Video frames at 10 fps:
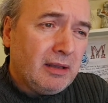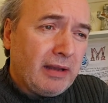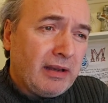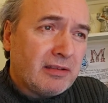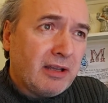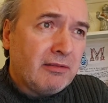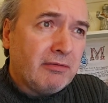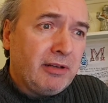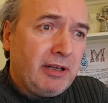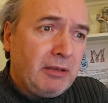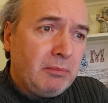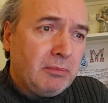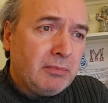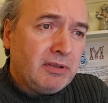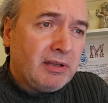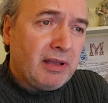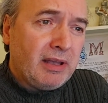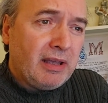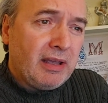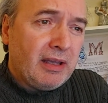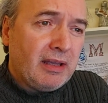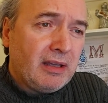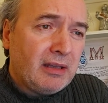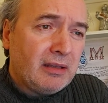and as I dreamed there,